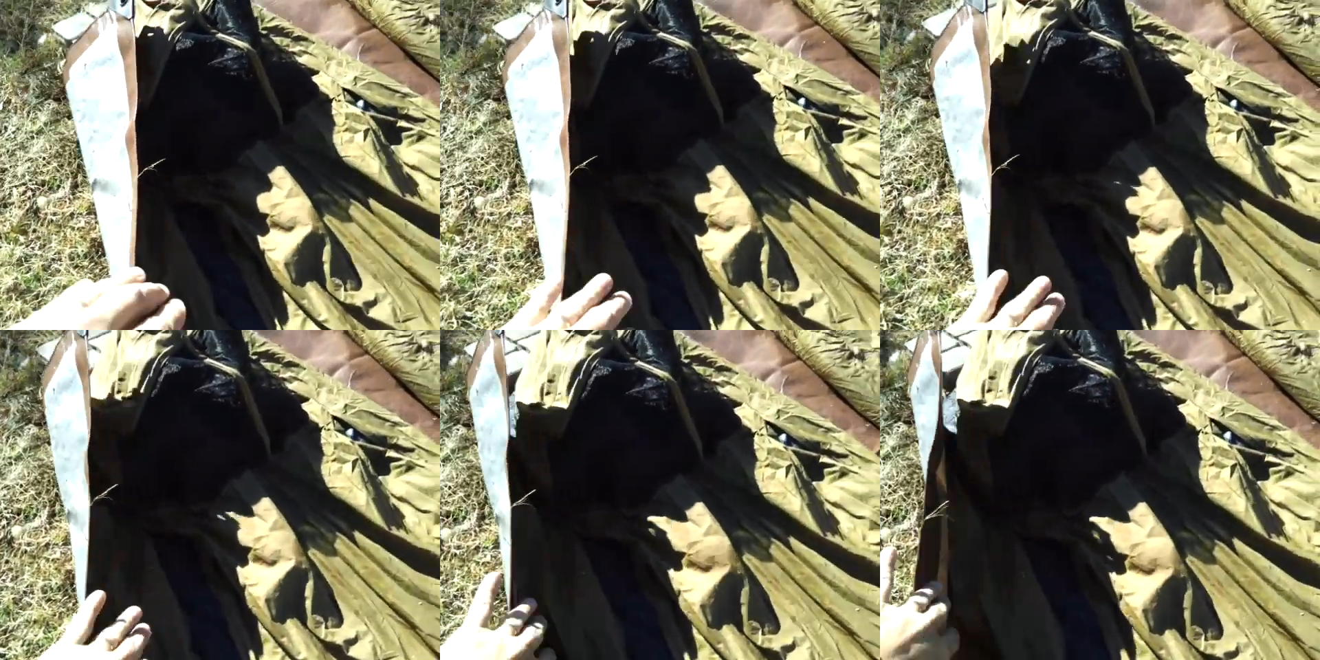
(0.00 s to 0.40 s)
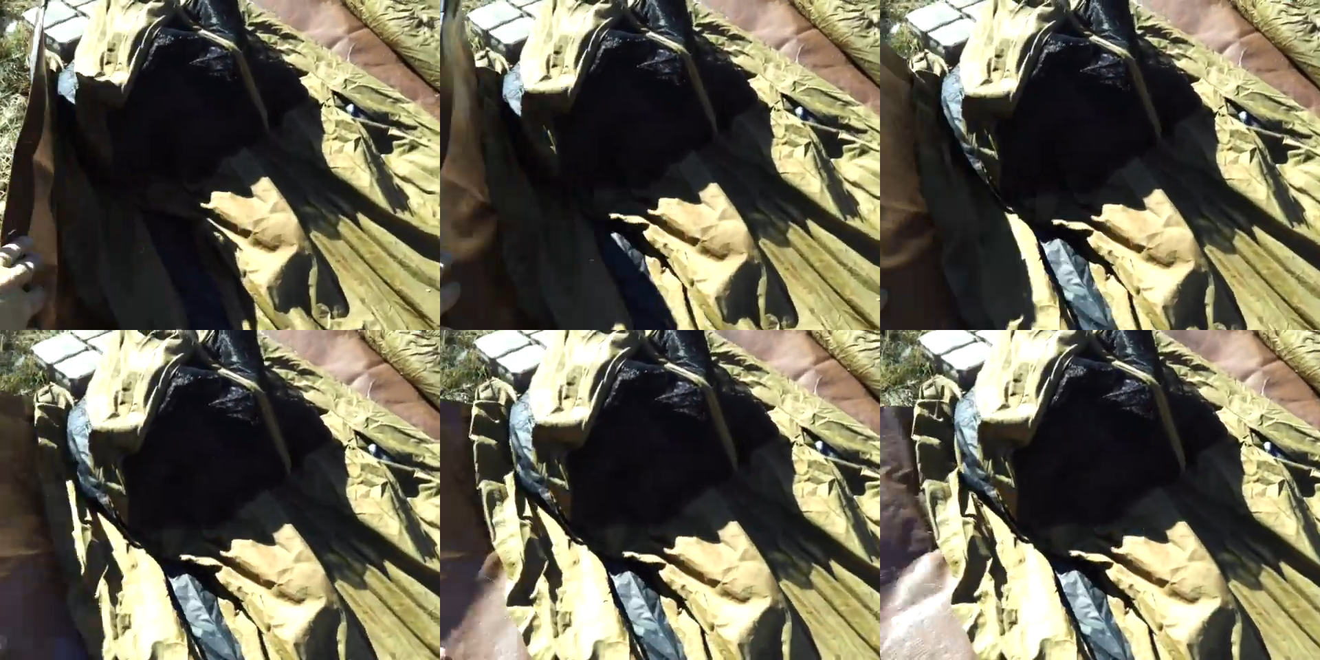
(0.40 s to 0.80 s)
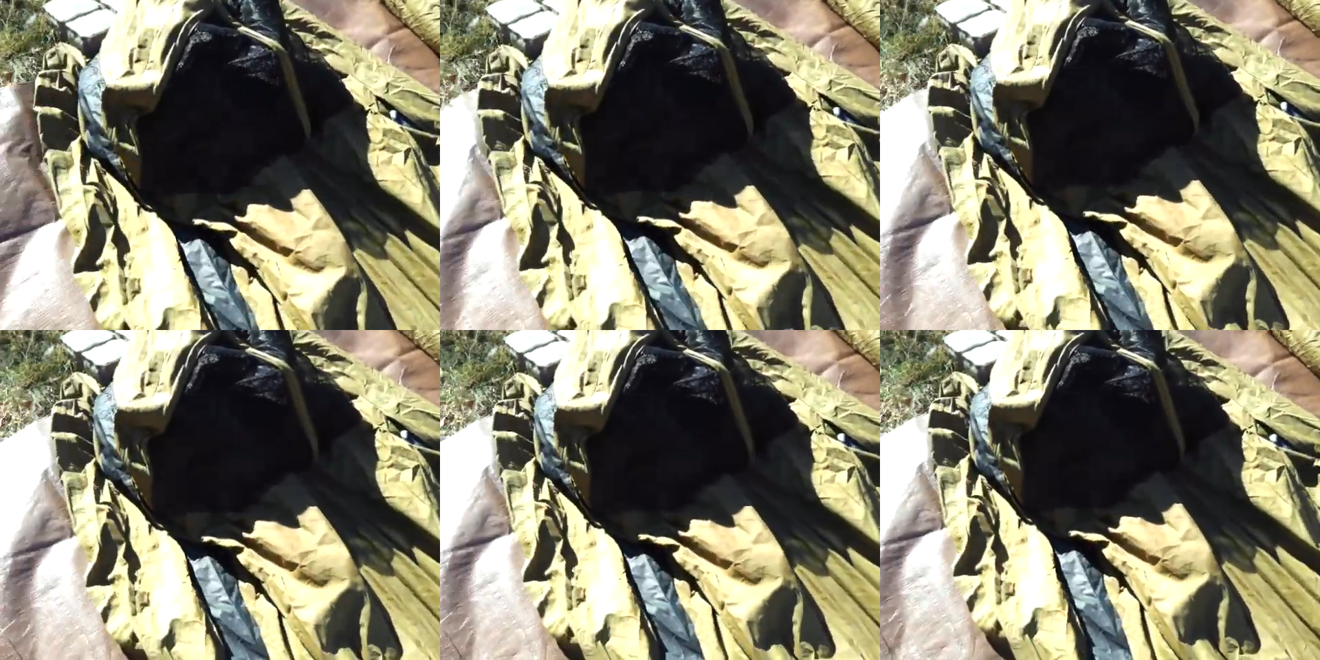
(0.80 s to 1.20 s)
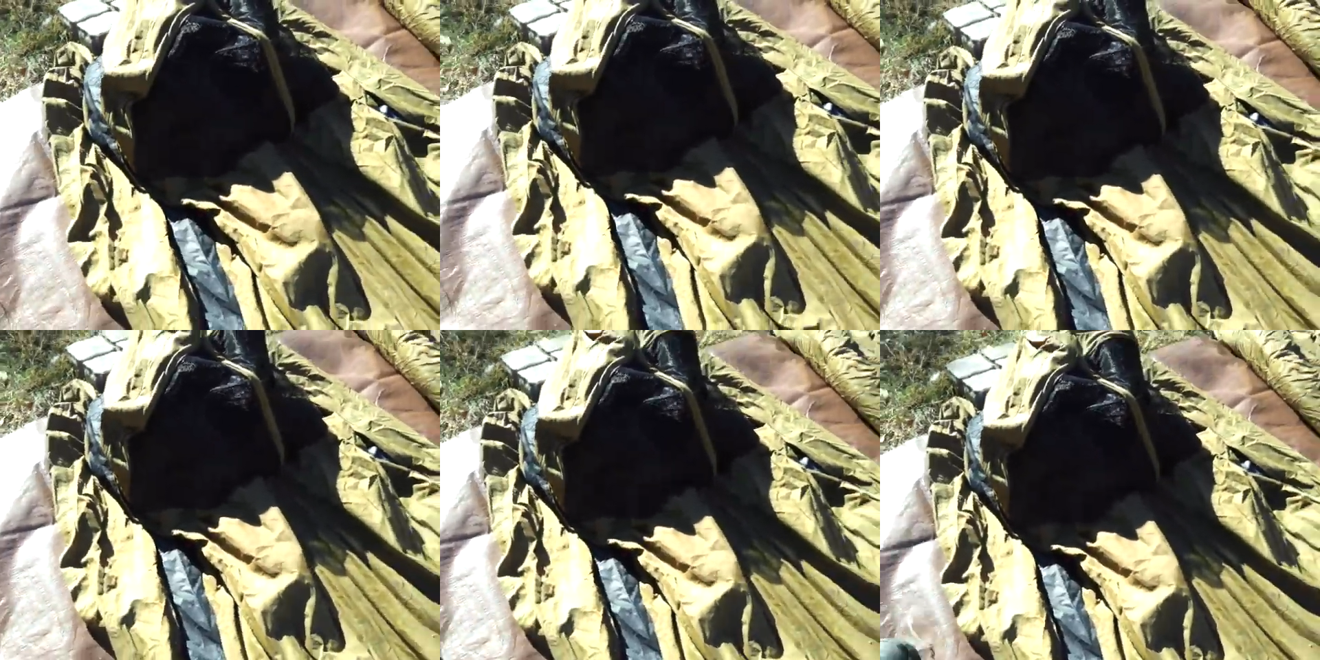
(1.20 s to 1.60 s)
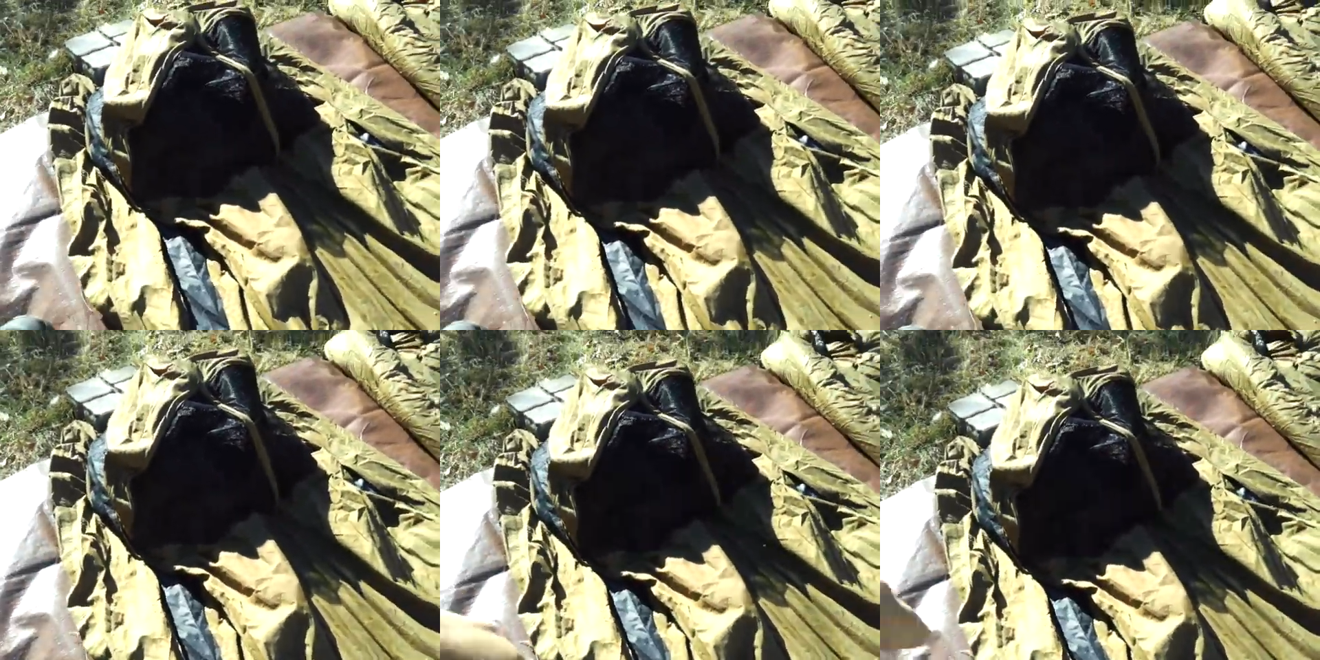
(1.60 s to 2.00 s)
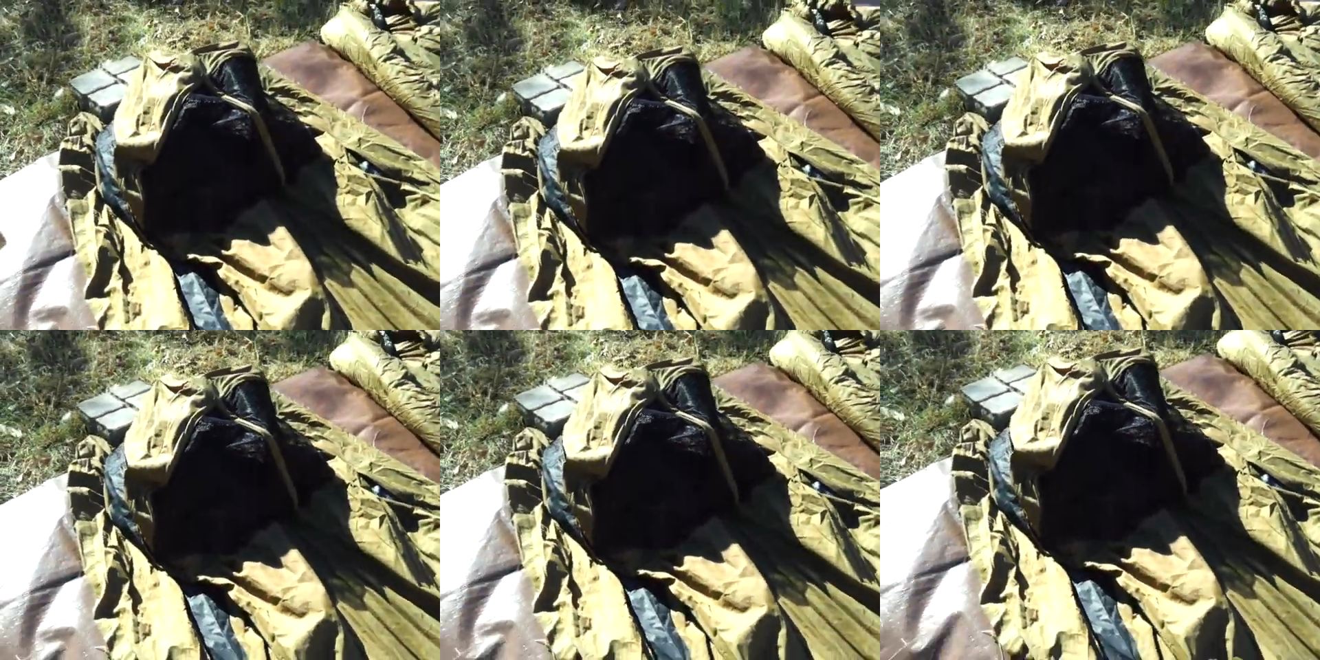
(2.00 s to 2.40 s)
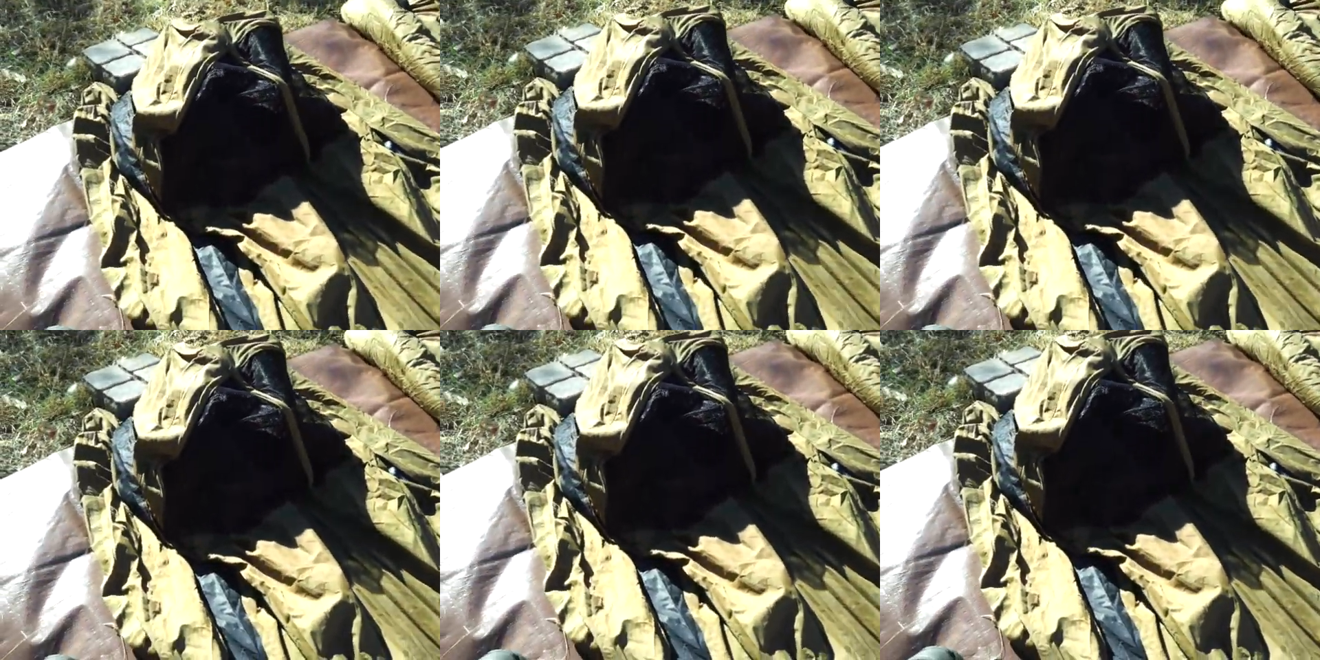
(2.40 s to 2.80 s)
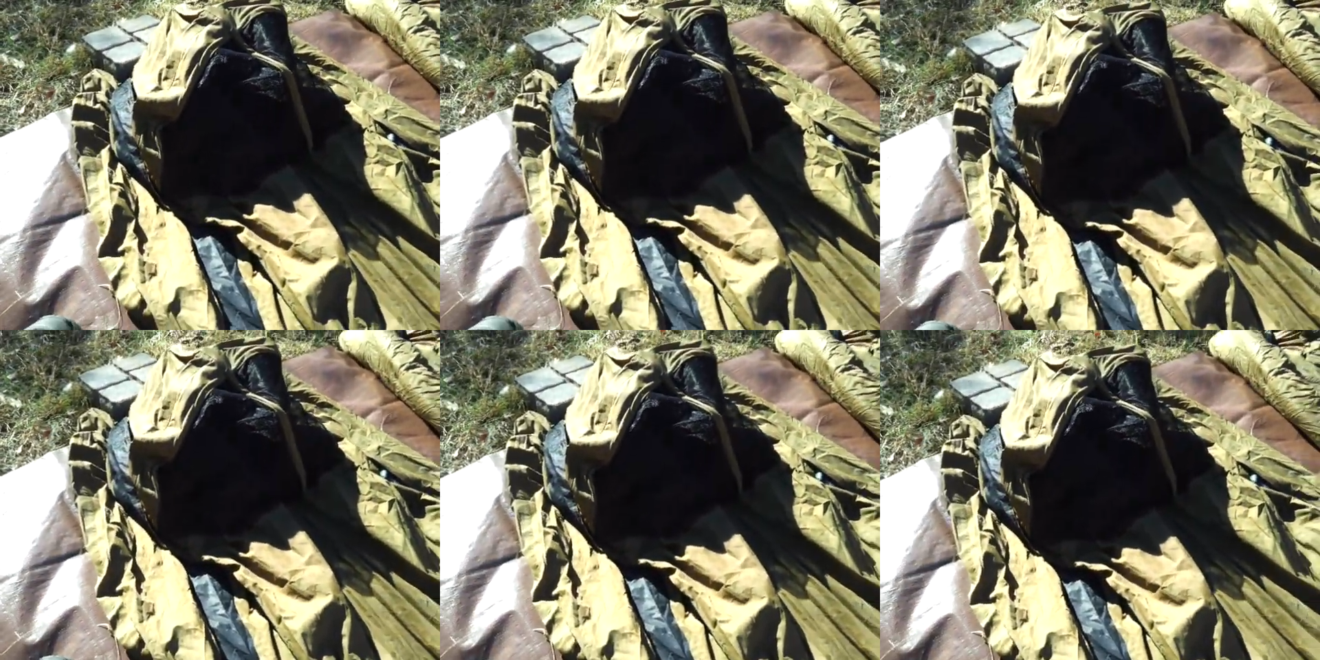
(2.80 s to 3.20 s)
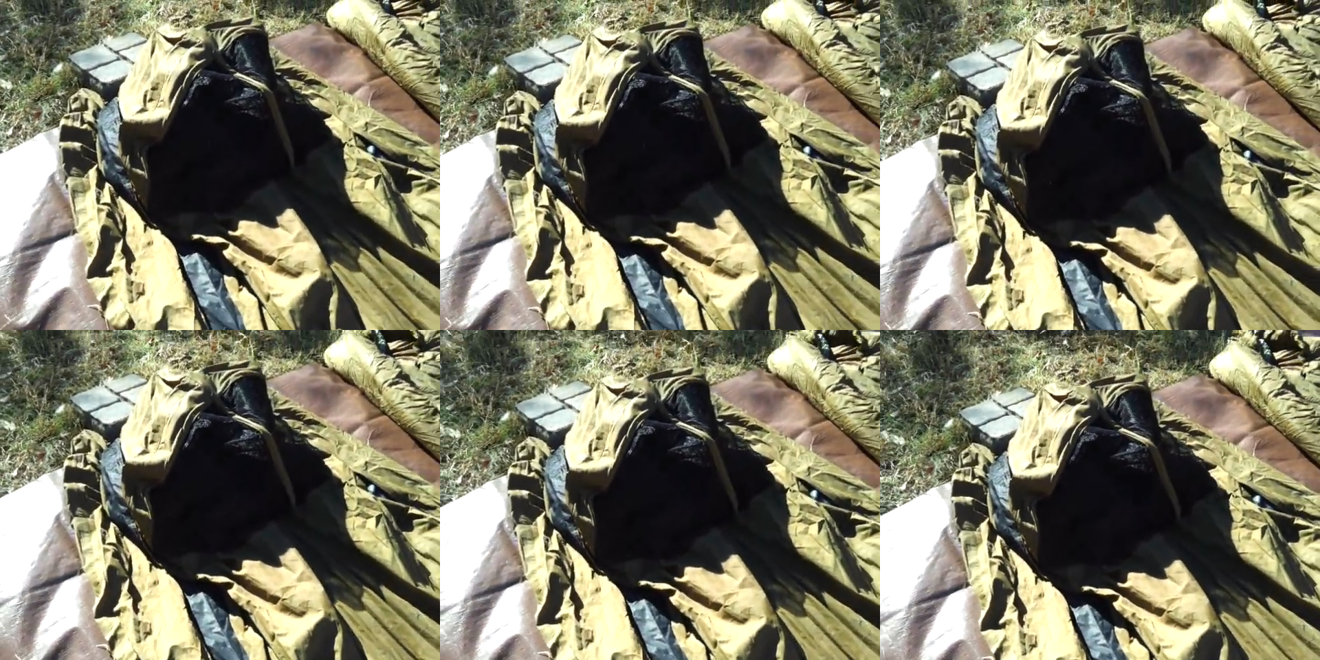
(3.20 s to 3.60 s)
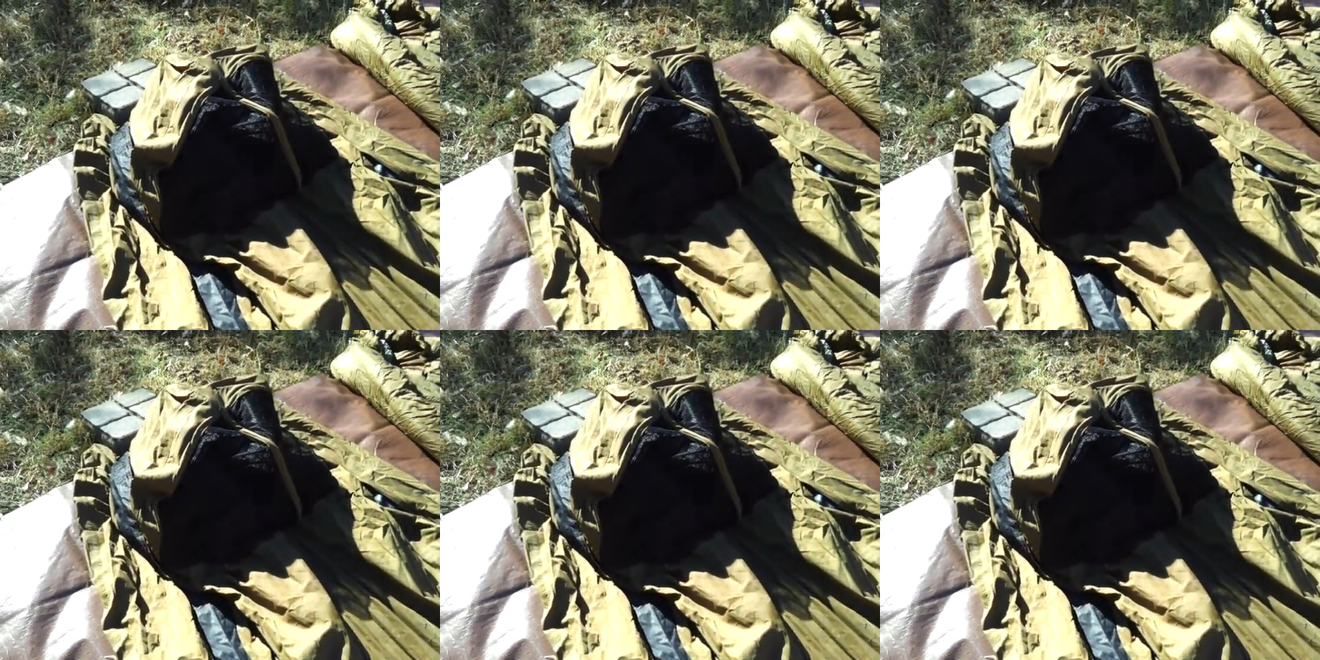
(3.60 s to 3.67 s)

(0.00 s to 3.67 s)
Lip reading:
No face is visible, so there are no lips to read.